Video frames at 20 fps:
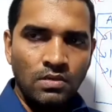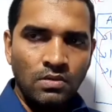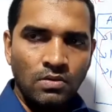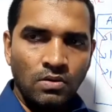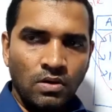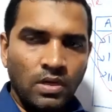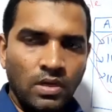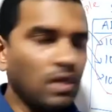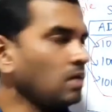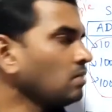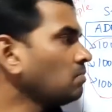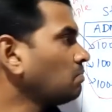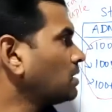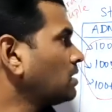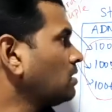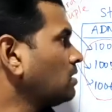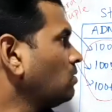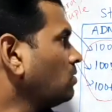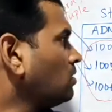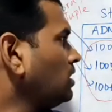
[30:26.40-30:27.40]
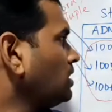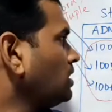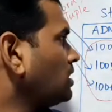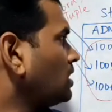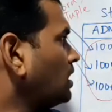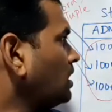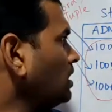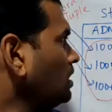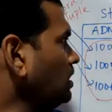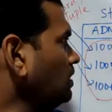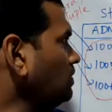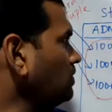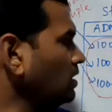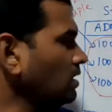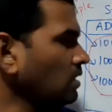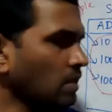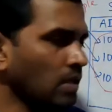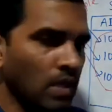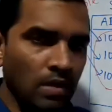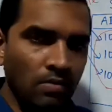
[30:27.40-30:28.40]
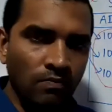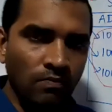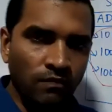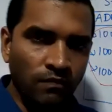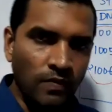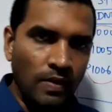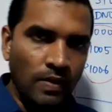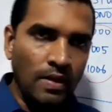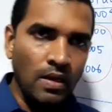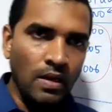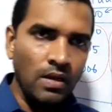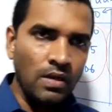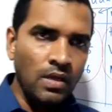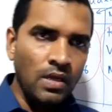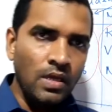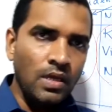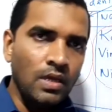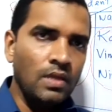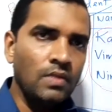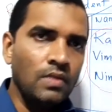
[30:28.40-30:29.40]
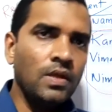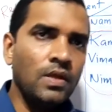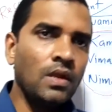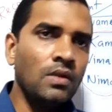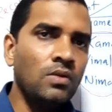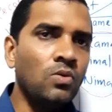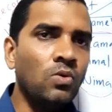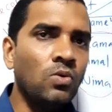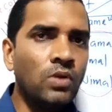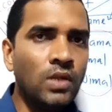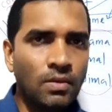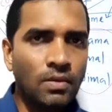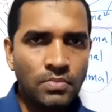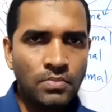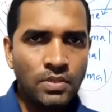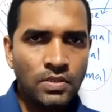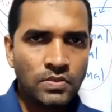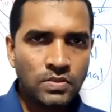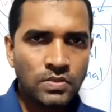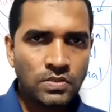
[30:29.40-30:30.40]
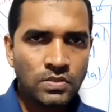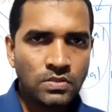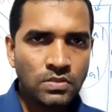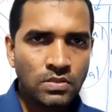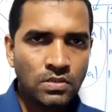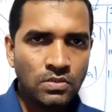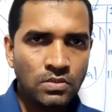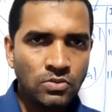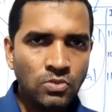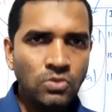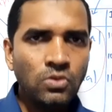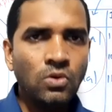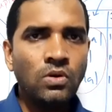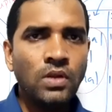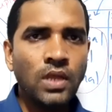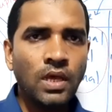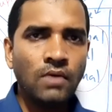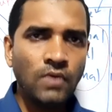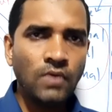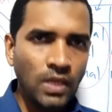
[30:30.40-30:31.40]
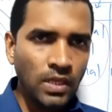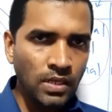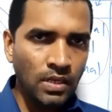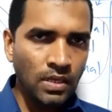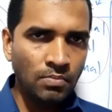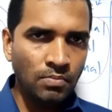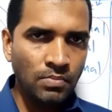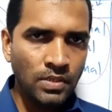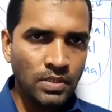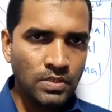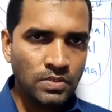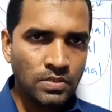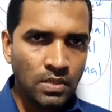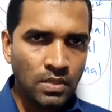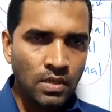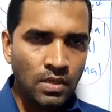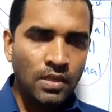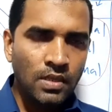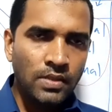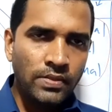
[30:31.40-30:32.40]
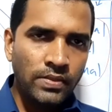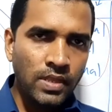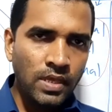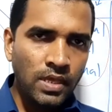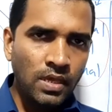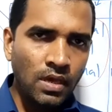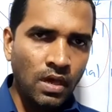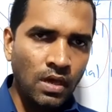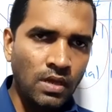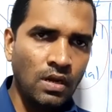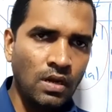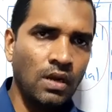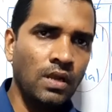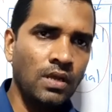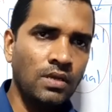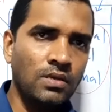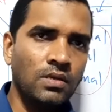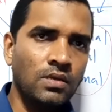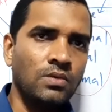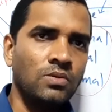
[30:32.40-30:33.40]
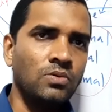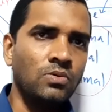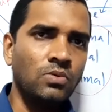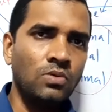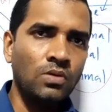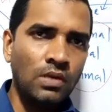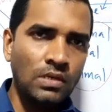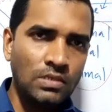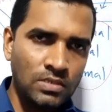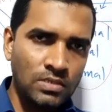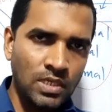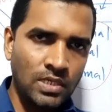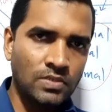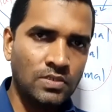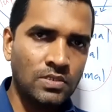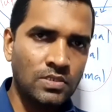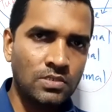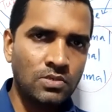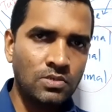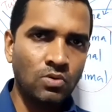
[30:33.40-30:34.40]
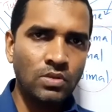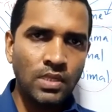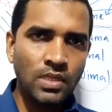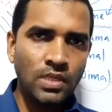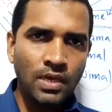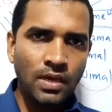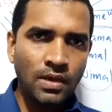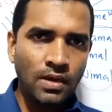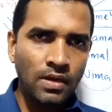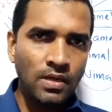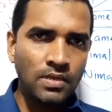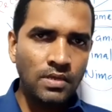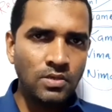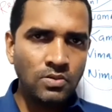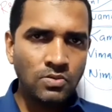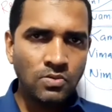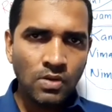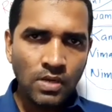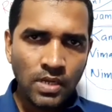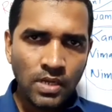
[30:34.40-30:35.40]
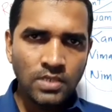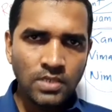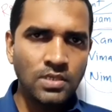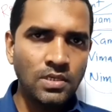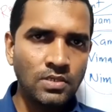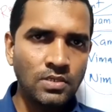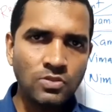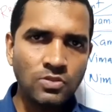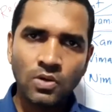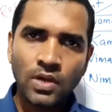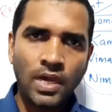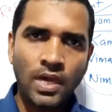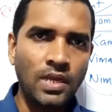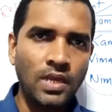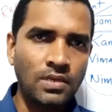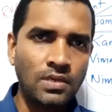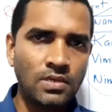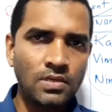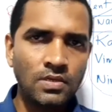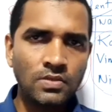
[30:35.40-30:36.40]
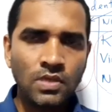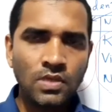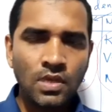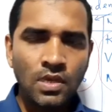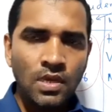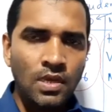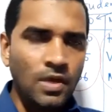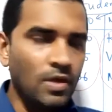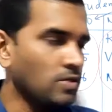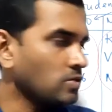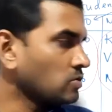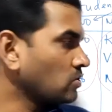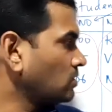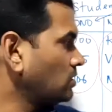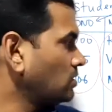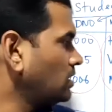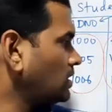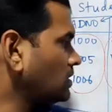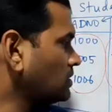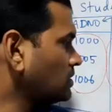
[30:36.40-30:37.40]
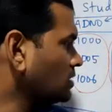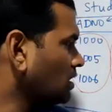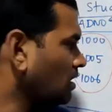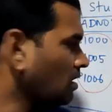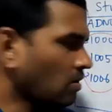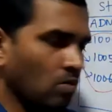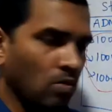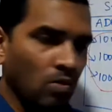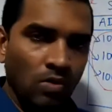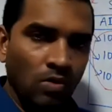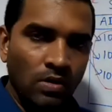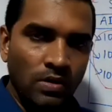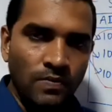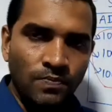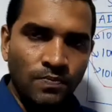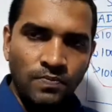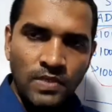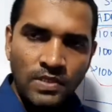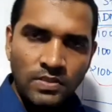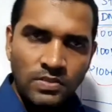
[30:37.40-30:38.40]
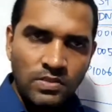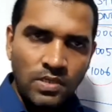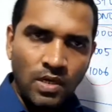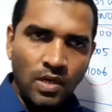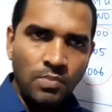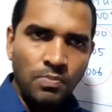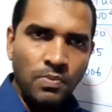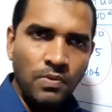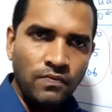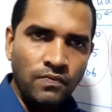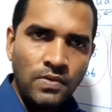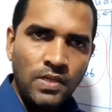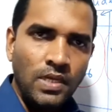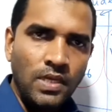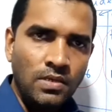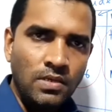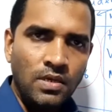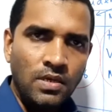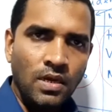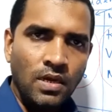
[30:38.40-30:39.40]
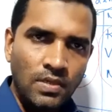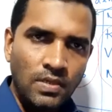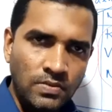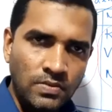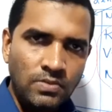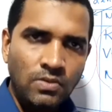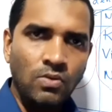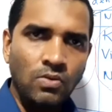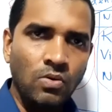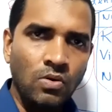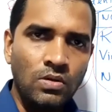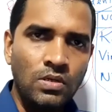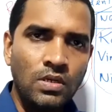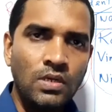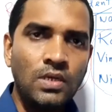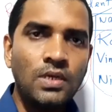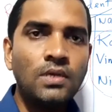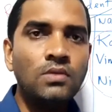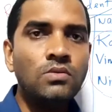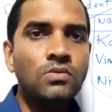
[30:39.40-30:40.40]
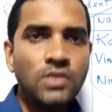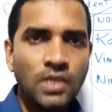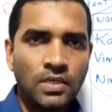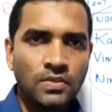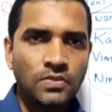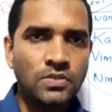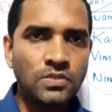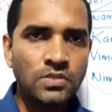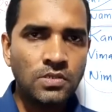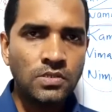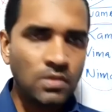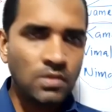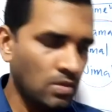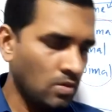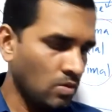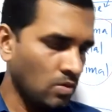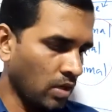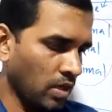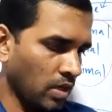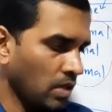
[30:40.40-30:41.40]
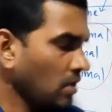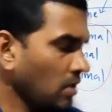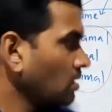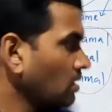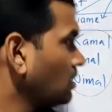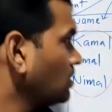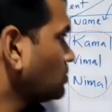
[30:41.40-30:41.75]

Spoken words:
Okay, but look here, in the name field, there are no numbers. You don't have any numbers. They are related to text, or they are related to letters or characters. So these are called, this type of data is called text. Okay,